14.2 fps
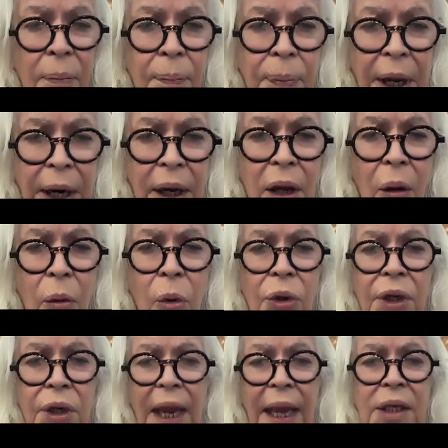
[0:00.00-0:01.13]
better
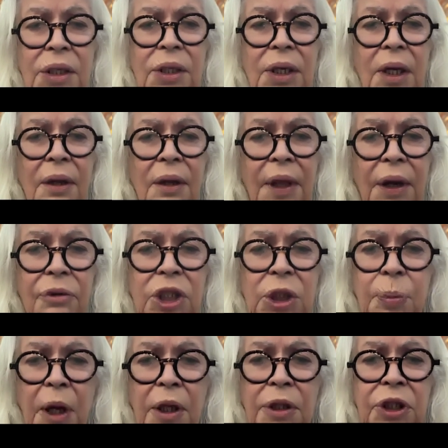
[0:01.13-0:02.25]
coordinate their
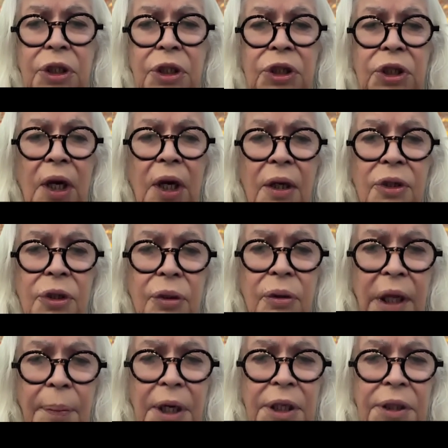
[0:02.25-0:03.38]
responses to
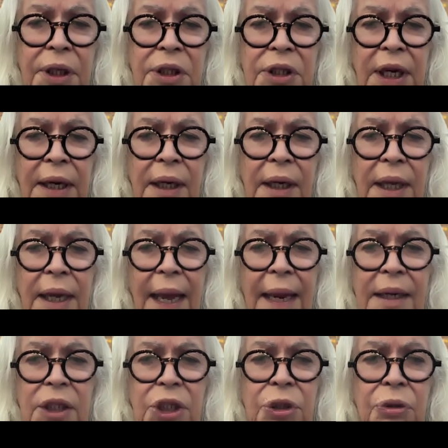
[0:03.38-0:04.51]
limit the deadly
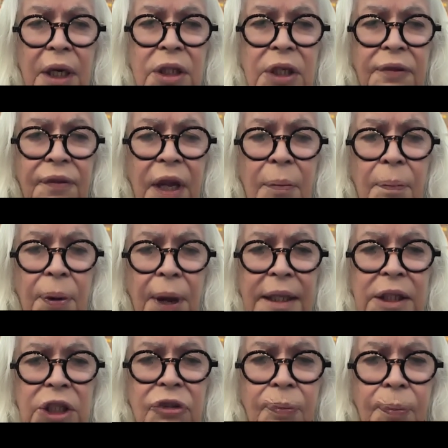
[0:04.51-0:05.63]
and destructive
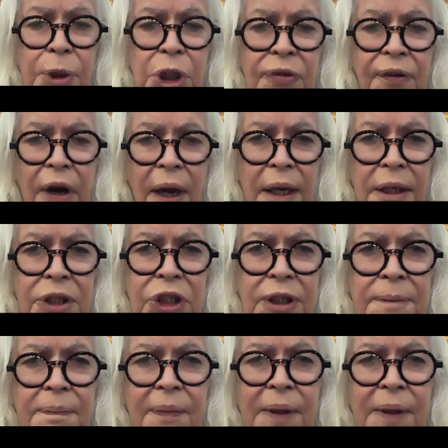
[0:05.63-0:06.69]
impacts of bushfires.